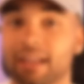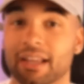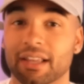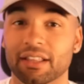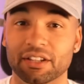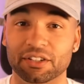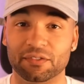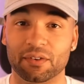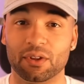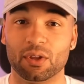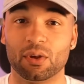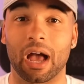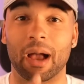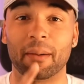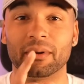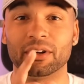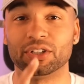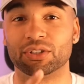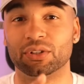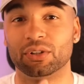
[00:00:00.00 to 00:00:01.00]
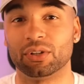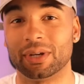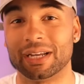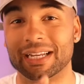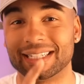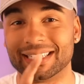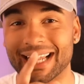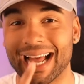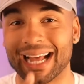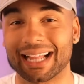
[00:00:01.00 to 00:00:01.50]
In this video, I'm going to show you
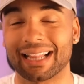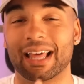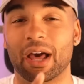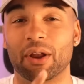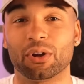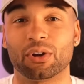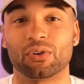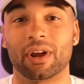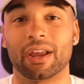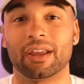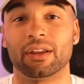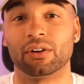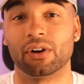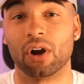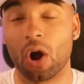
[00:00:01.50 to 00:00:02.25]
exactly how to create your